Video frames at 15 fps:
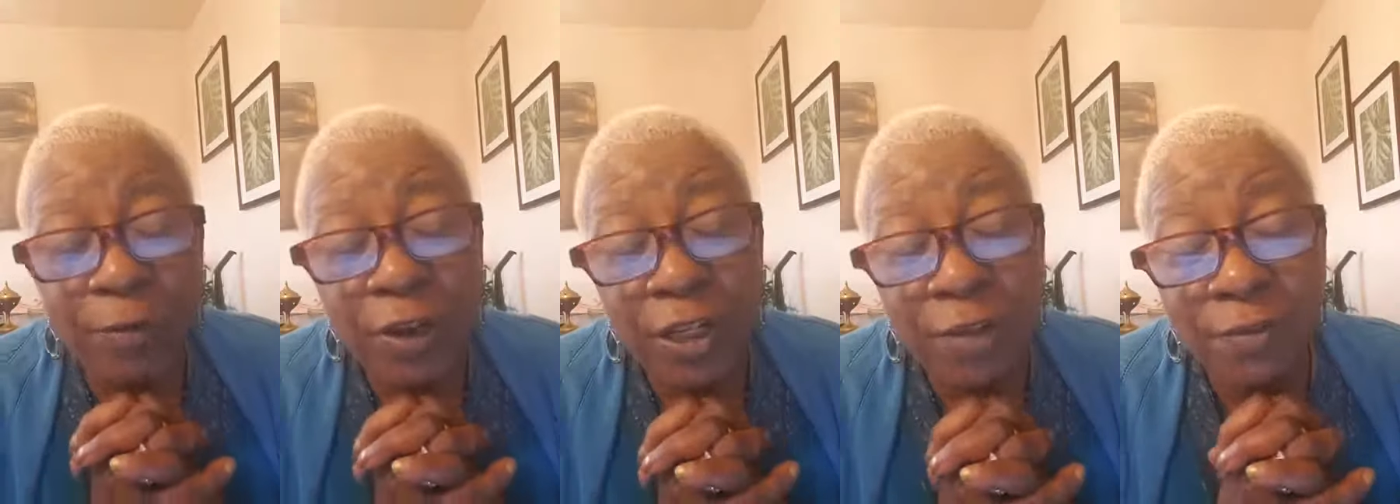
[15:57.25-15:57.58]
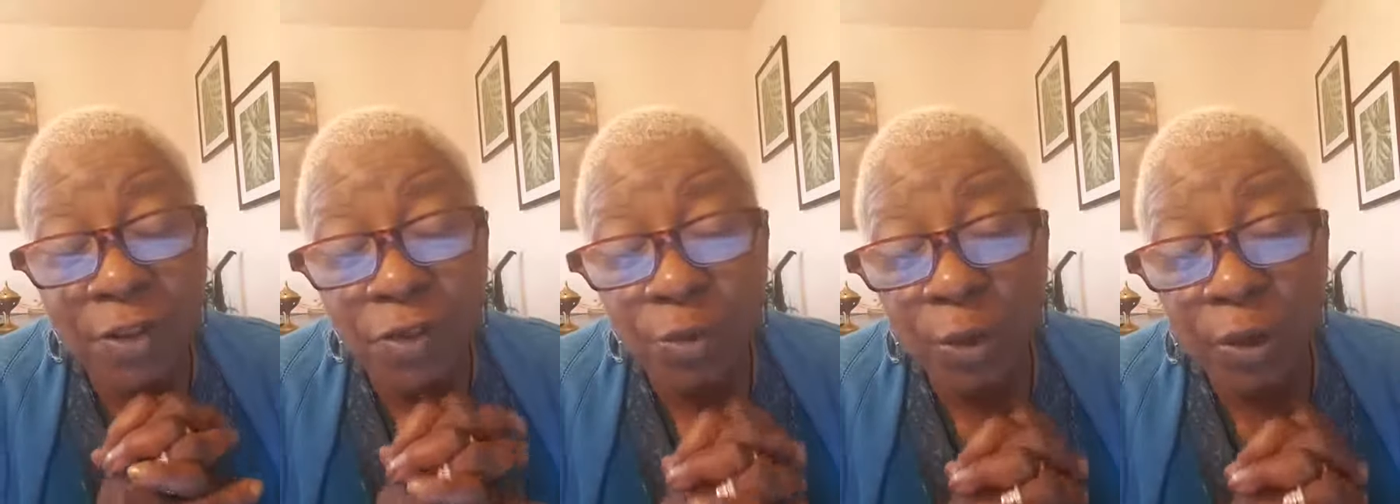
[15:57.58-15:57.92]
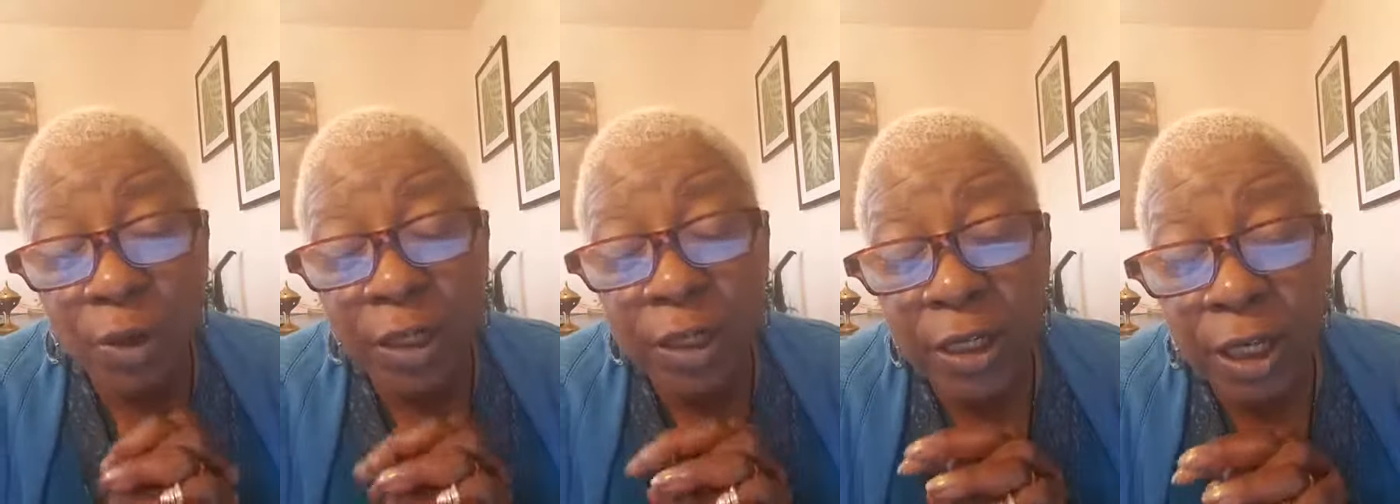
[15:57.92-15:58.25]
forgiveness will
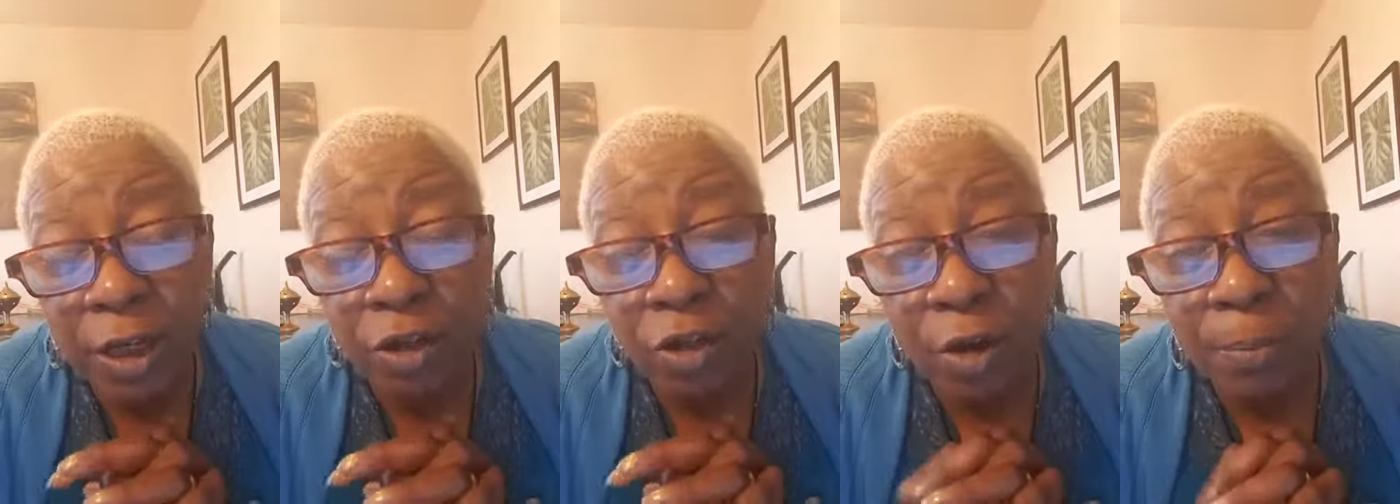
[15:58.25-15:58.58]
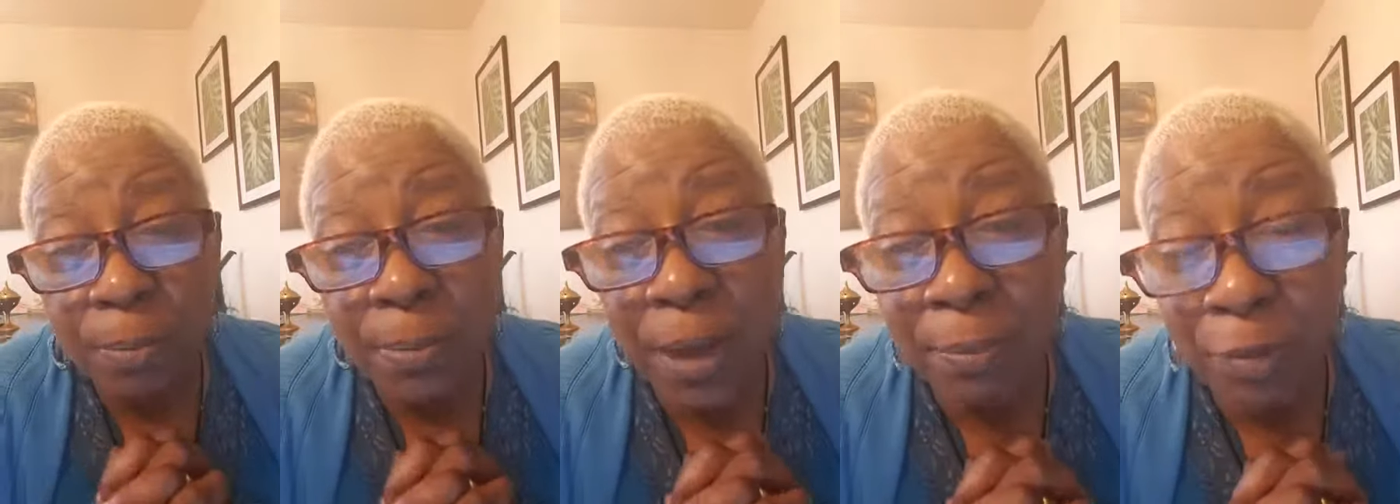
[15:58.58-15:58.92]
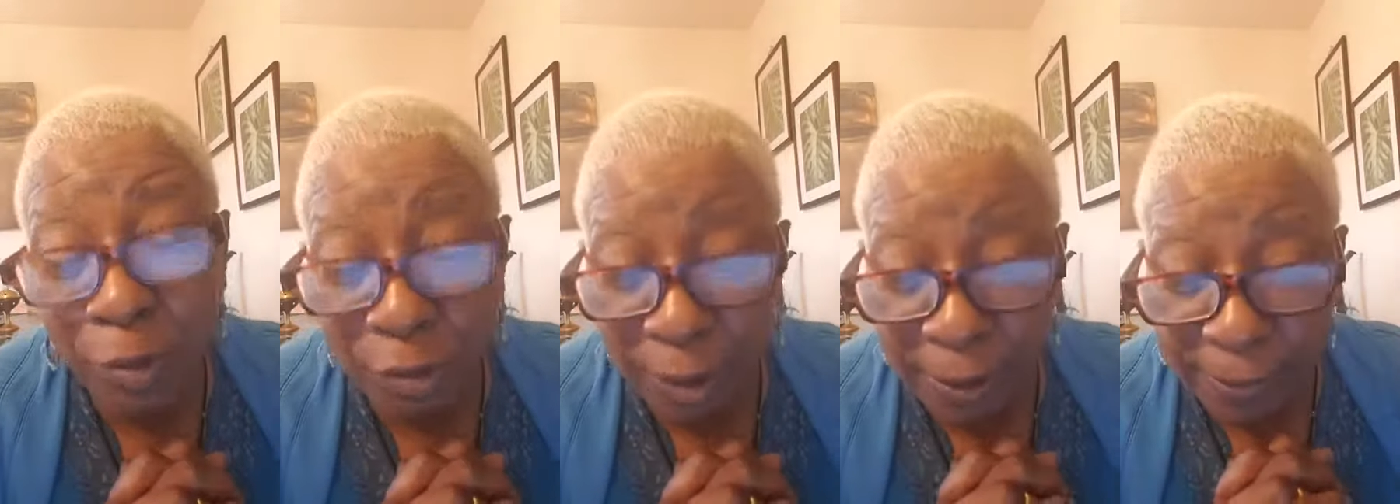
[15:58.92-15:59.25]
clear your
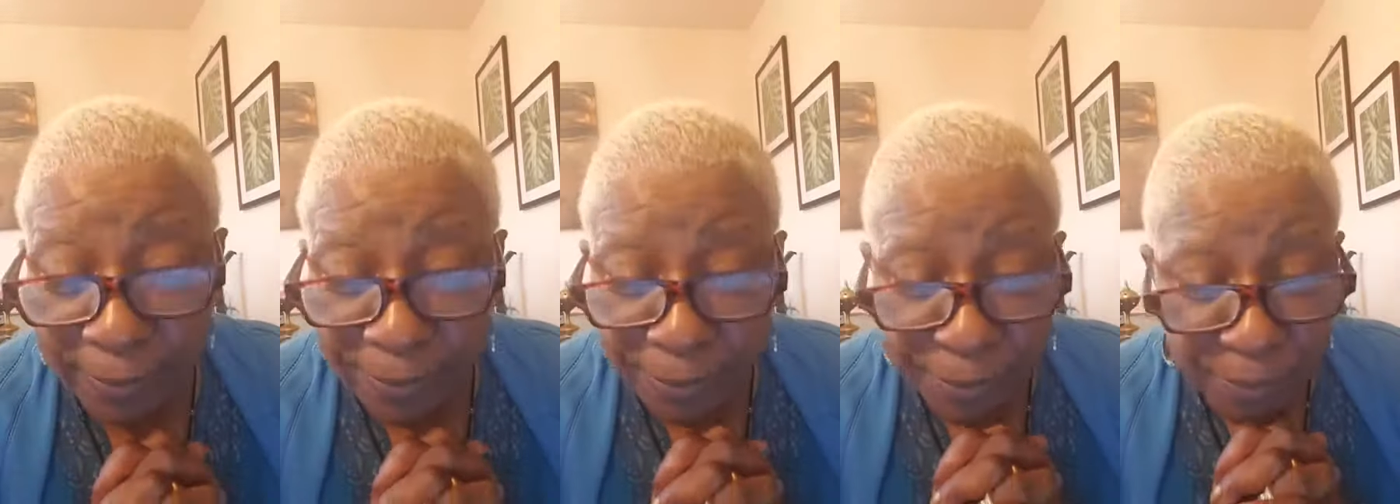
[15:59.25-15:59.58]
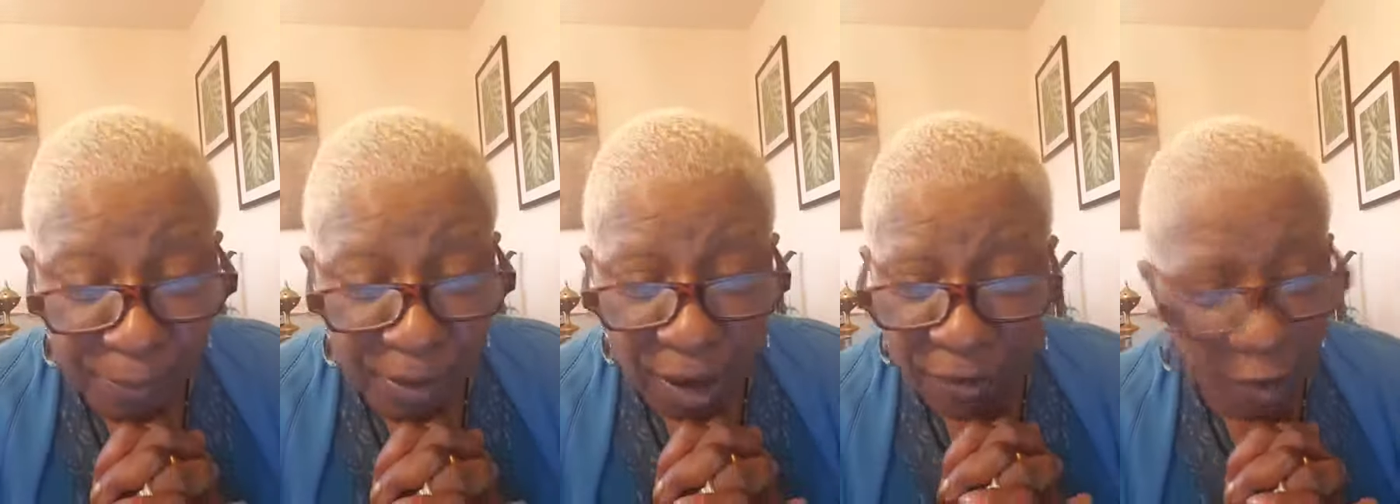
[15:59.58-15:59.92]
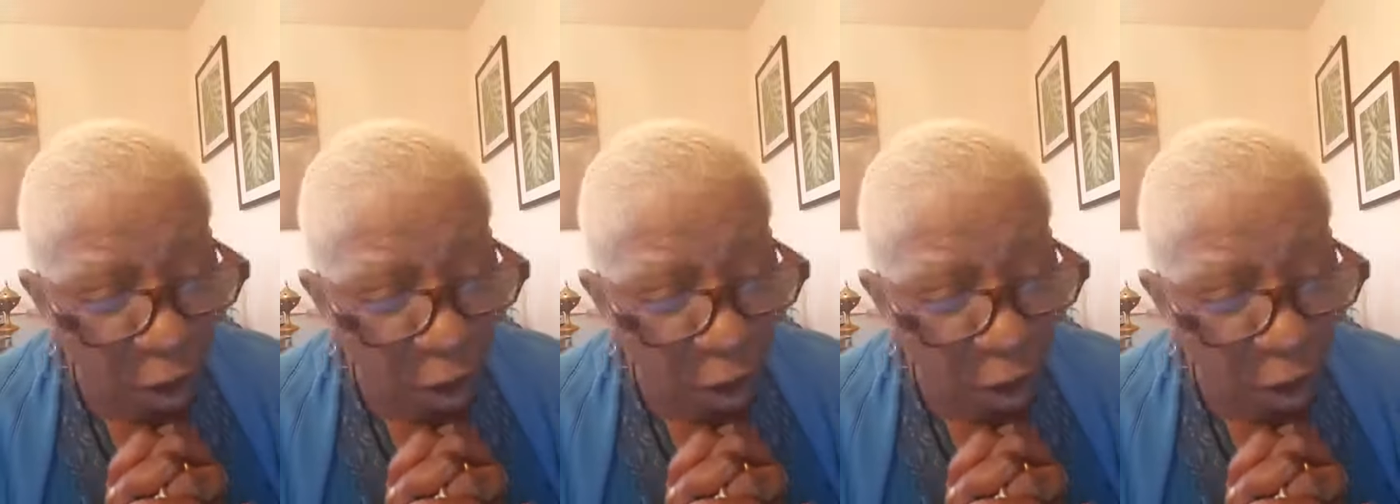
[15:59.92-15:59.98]
memory of